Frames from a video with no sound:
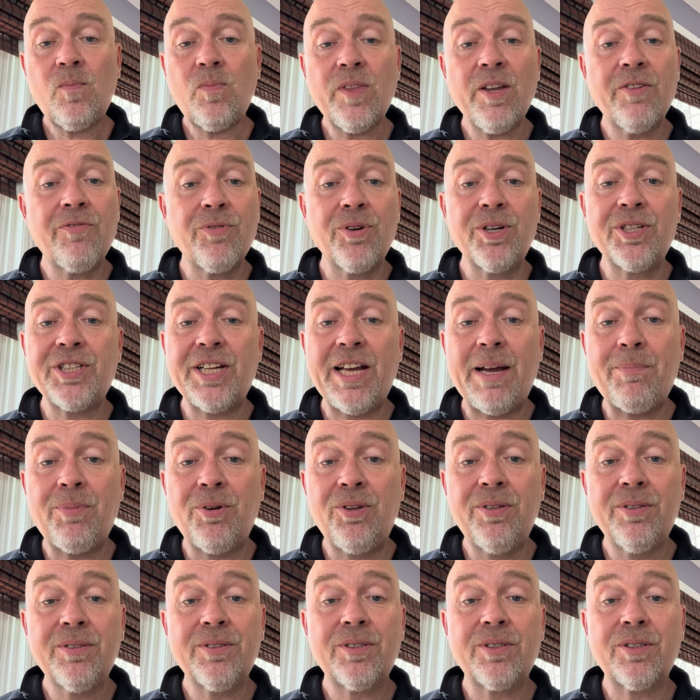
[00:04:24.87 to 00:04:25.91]
For
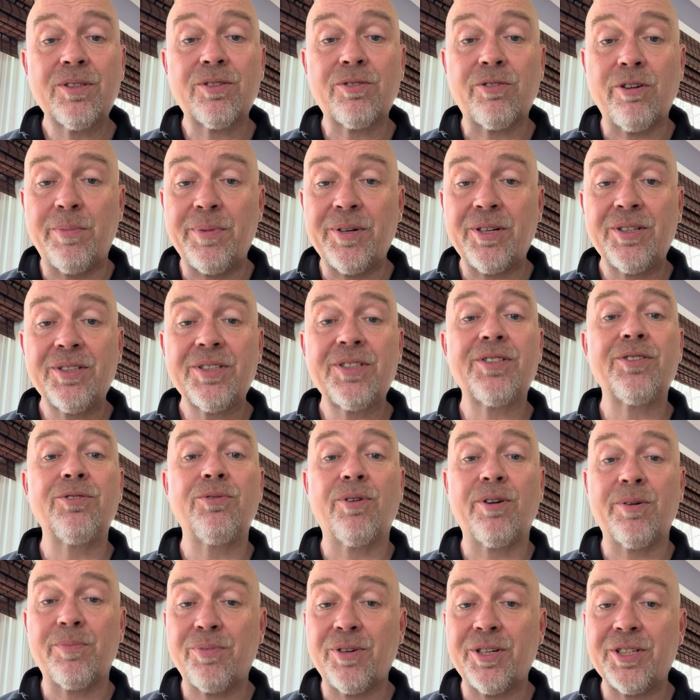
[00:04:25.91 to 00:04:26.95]
example, criminals who
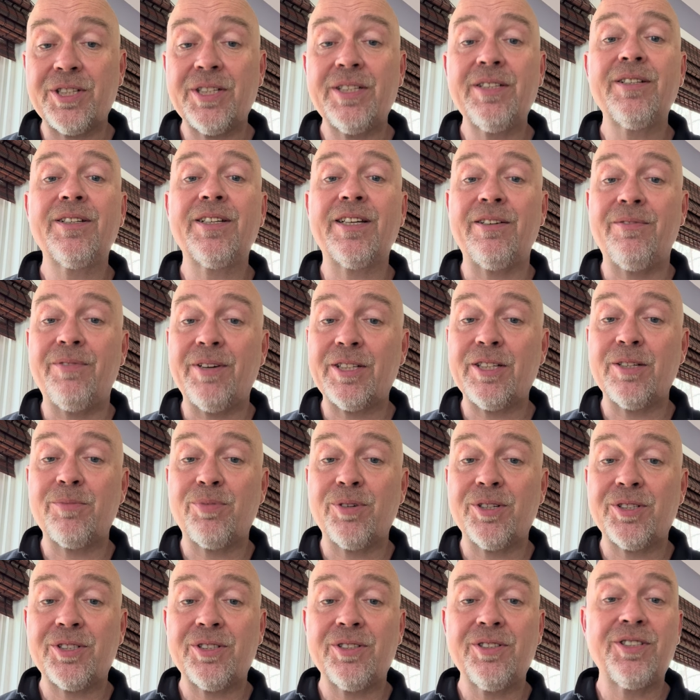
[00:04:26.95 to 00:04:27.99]
are in prison, convicted
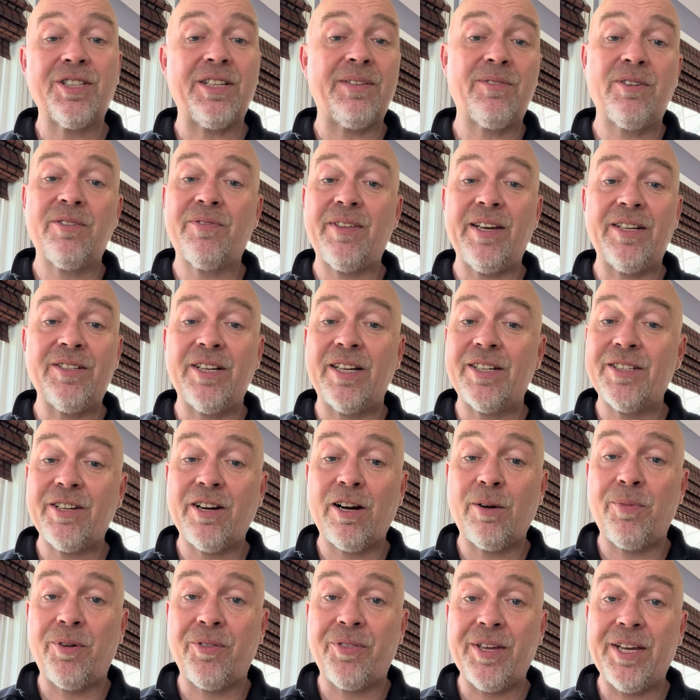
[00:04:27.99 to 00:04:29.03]
prisoners, even if they've done
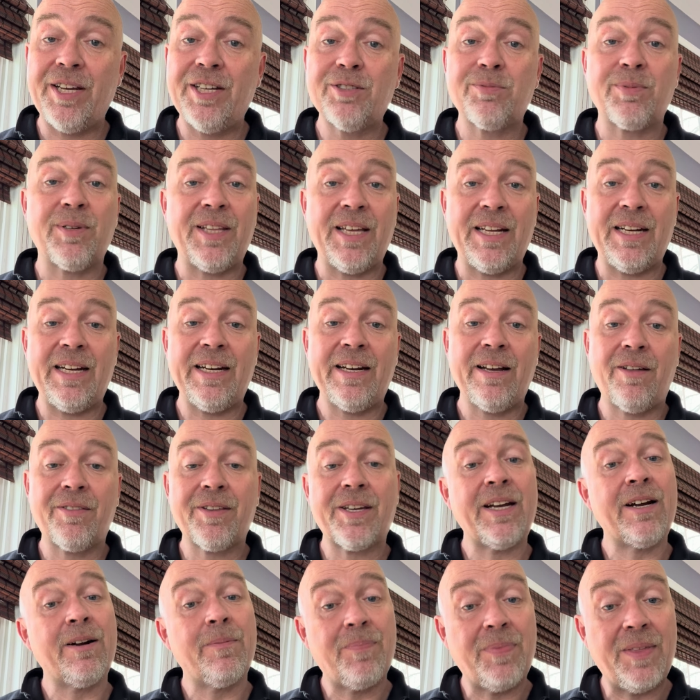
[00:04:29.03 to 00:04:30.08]
terrible things, when they need
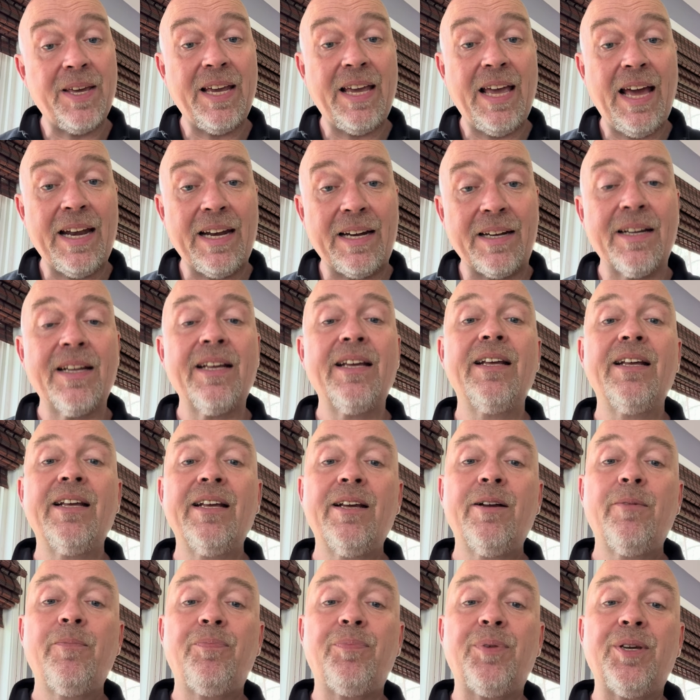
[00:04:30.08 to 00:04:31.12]
healthcare, they get it.
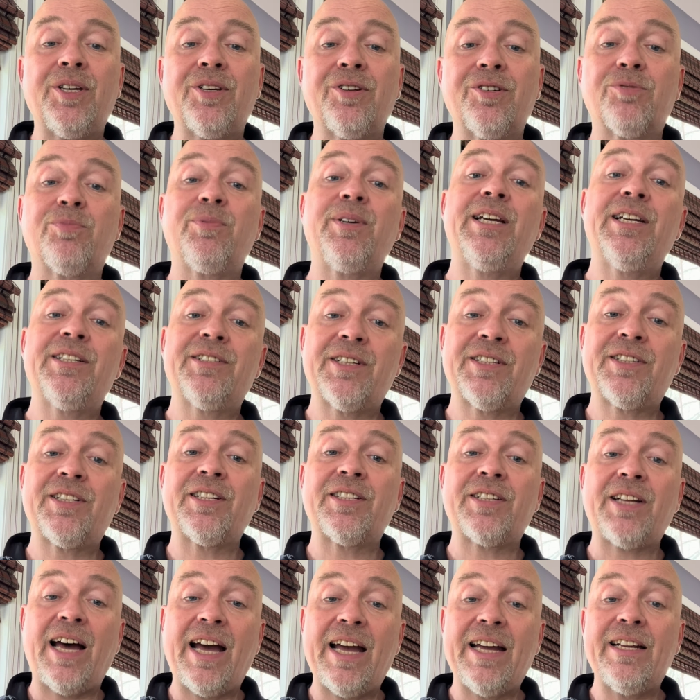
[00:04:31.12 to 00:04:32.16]
Because we as a
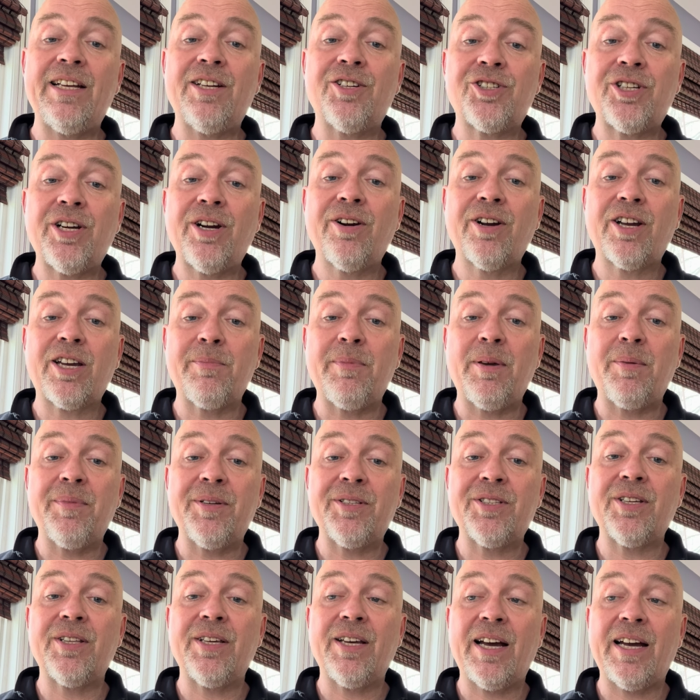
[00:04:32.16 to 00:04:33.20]
society share a
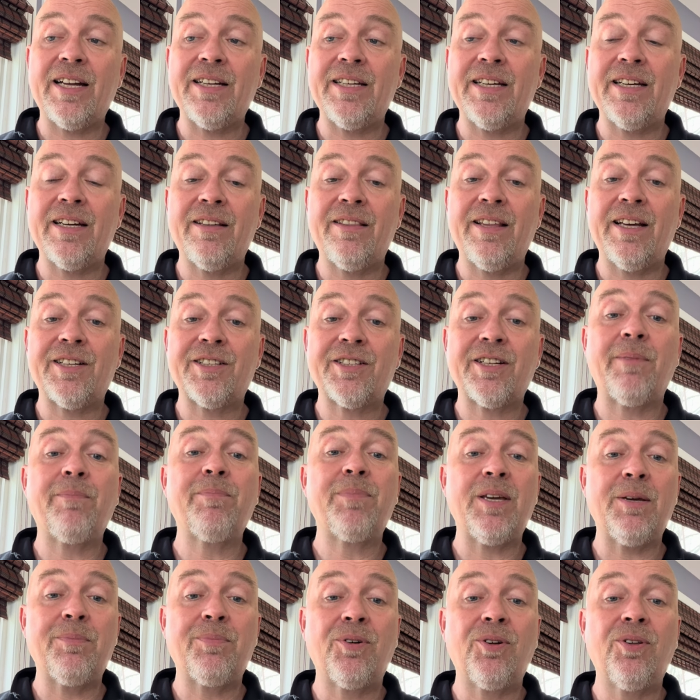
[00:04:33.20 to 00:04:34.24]
commitment to the idea that some
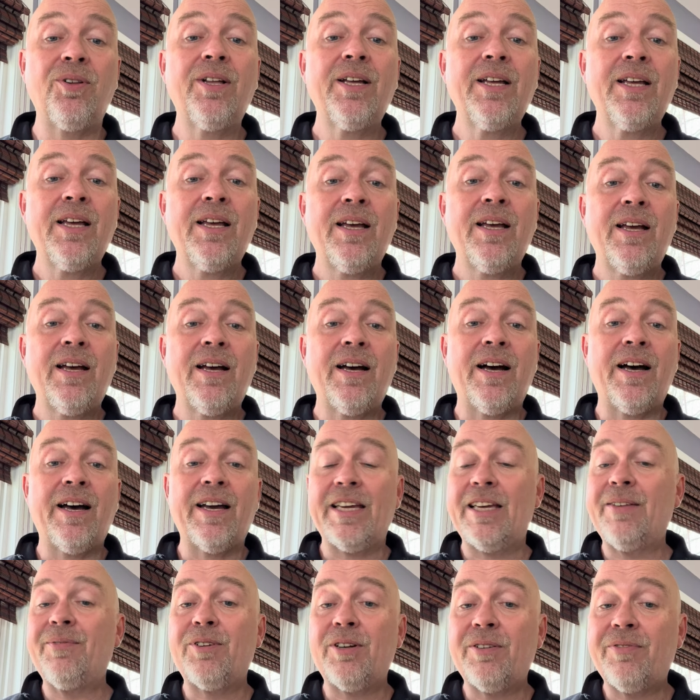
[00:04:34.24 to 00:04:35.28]
people,
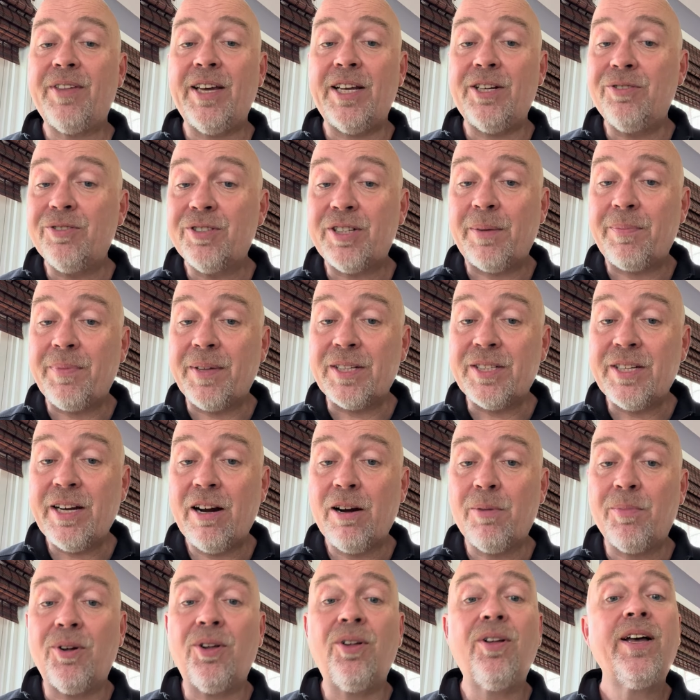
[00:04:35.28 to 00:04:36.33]
even if they do something
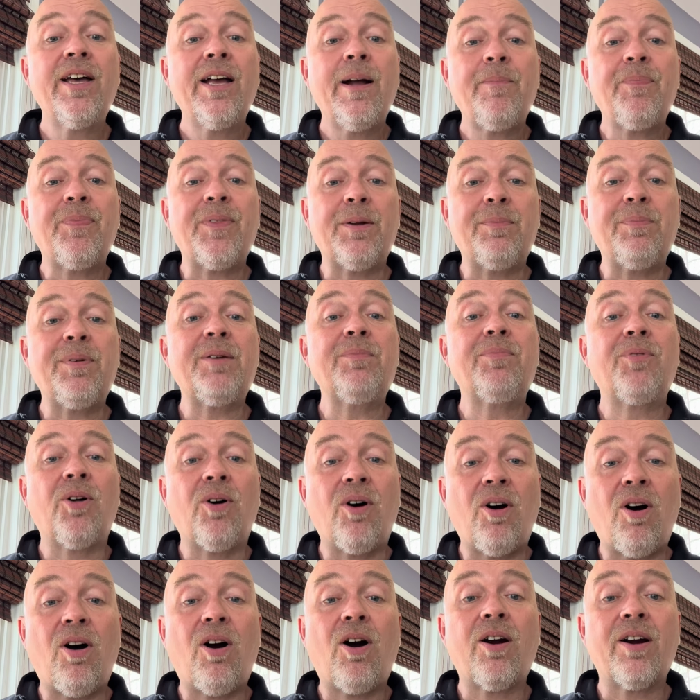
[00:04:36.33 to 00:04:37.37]
terrible, that
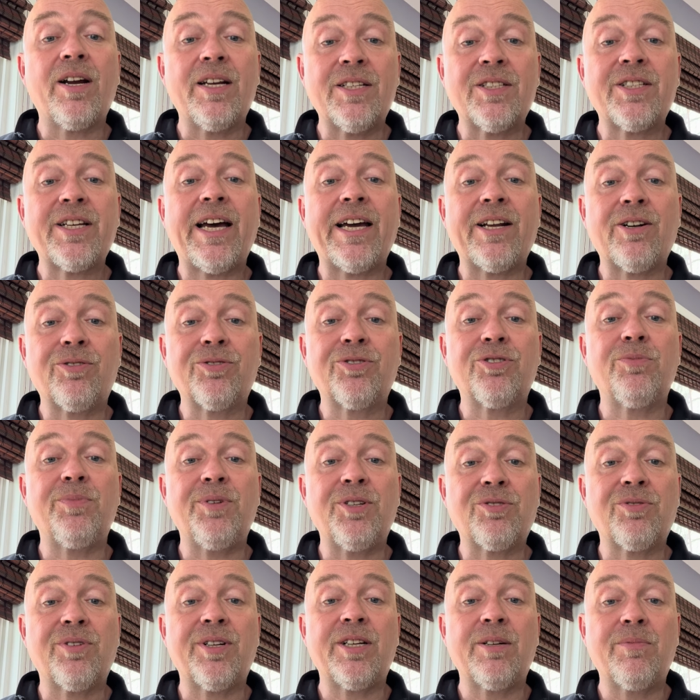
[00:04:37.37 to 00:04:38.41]
people are entitled to
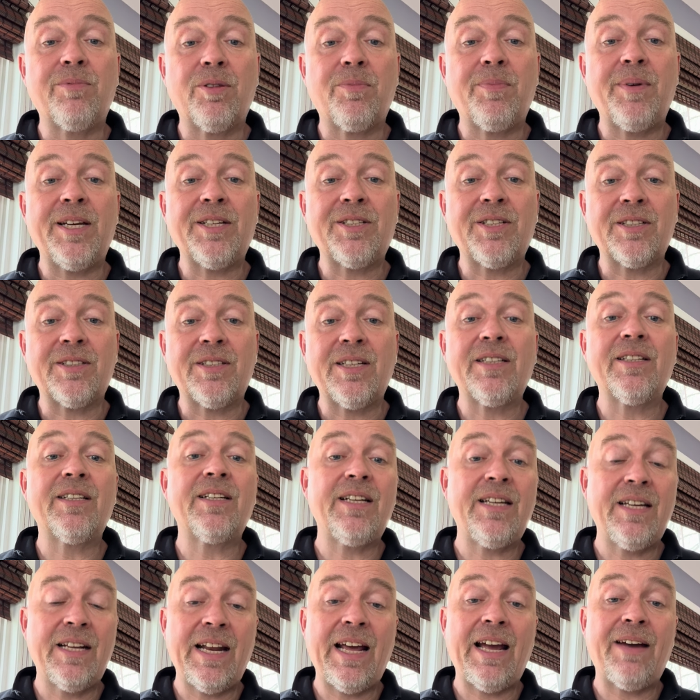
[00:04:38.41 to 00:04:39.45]
be treated with basic
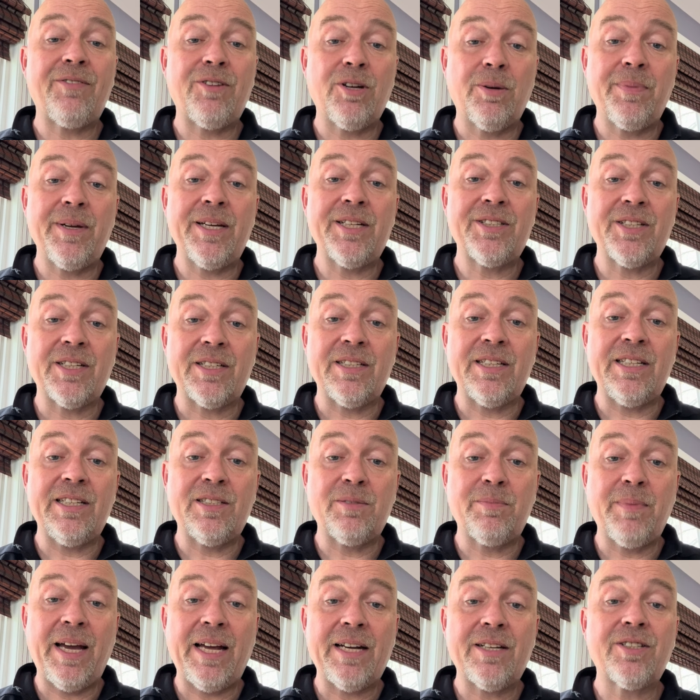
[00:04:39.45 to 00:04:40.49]
dignity and have their basic
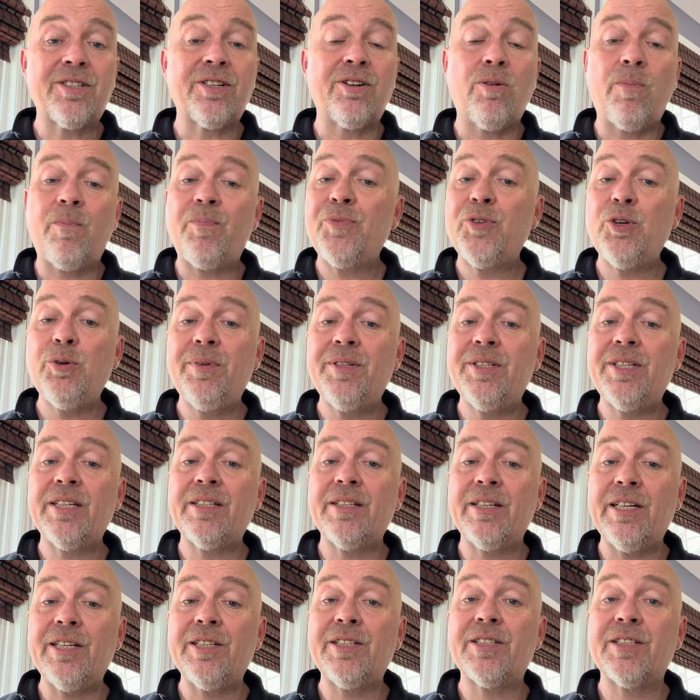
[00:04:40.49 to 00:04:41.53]
needs met. So human
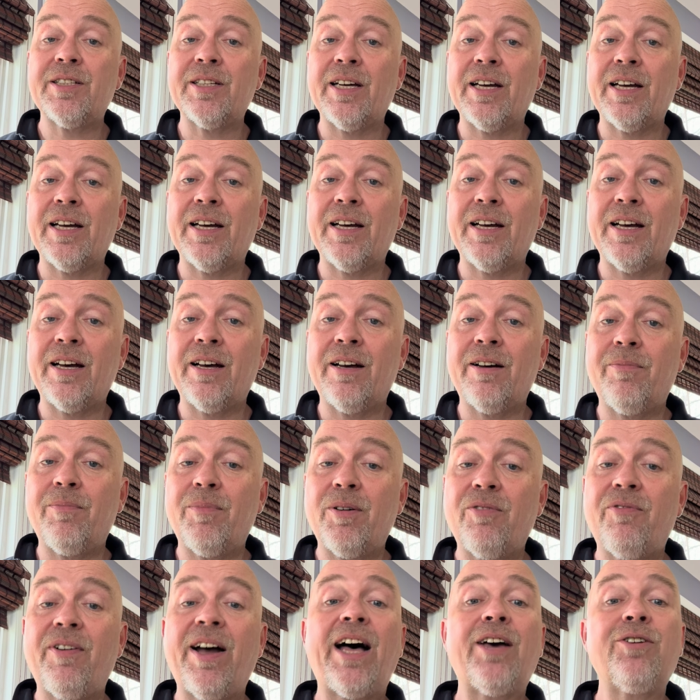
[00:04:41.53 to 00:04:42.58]
dignity is
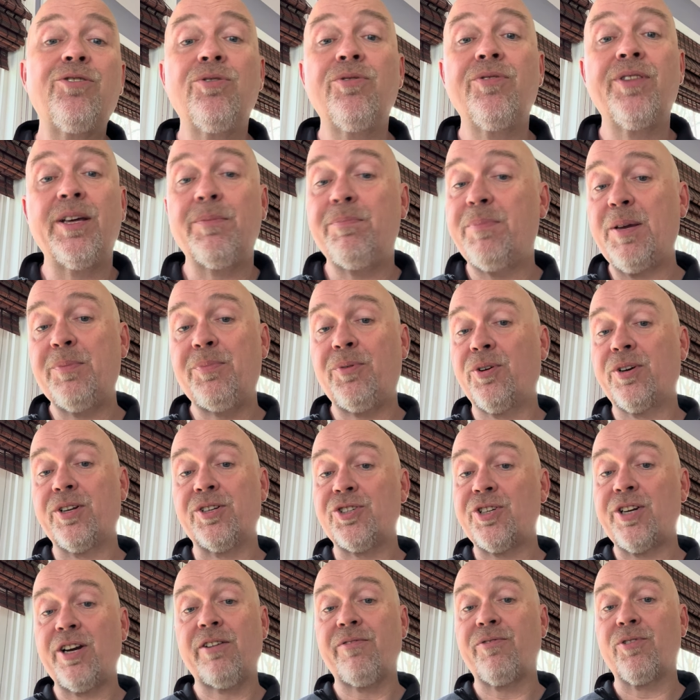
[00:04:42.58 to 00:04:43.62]
a value that people can
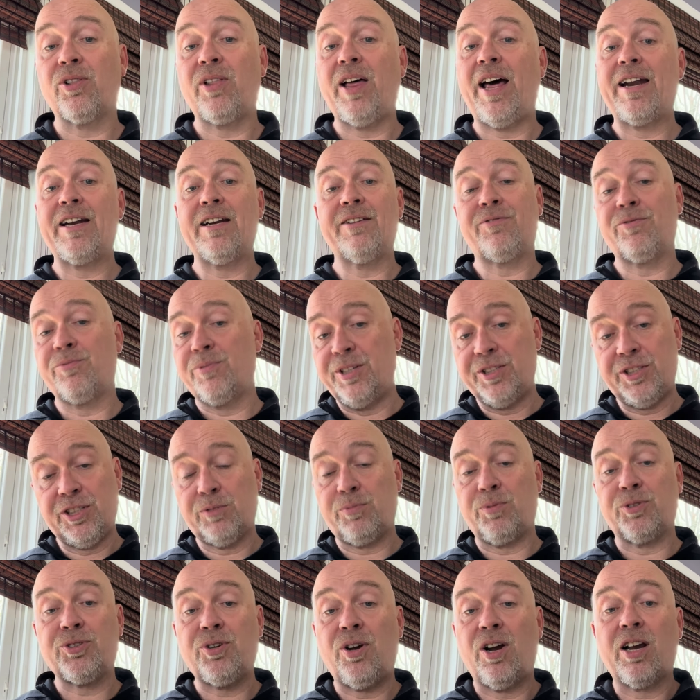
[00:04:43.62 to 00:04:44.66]
share for a lot of different reasons.
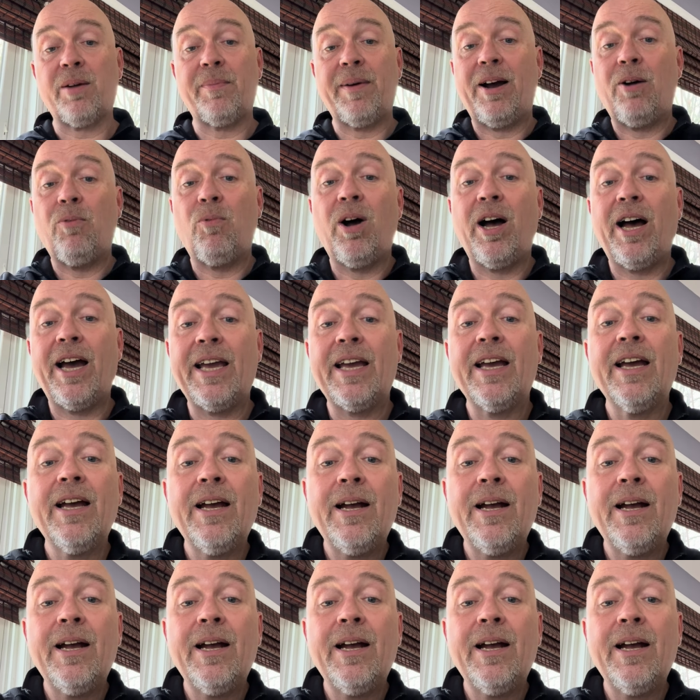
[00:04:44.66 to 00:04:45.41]
We'll talk about why